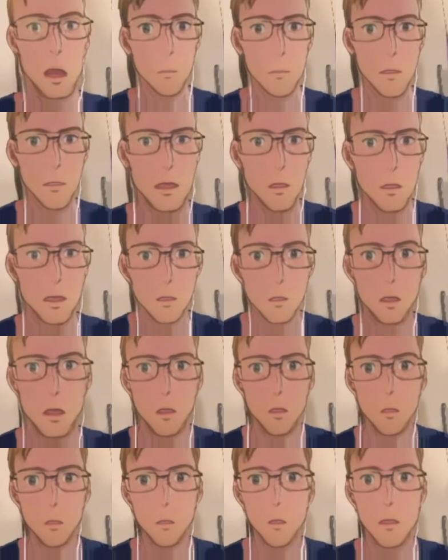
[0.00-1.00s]
But now let's
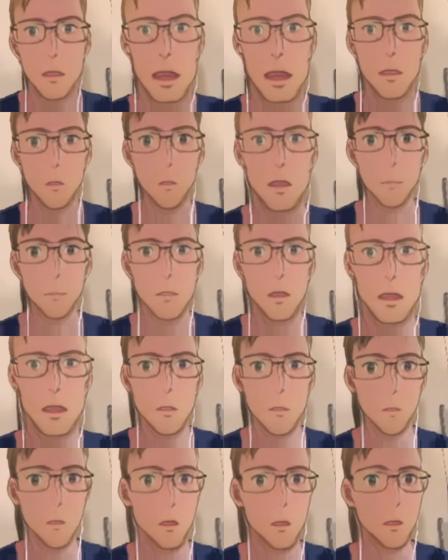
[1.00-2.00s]
go to another website I
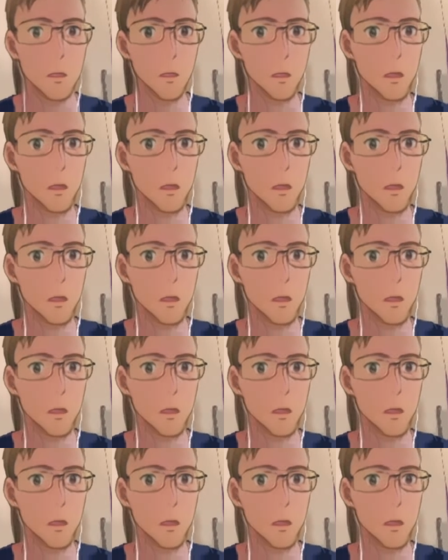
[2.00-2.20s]
found,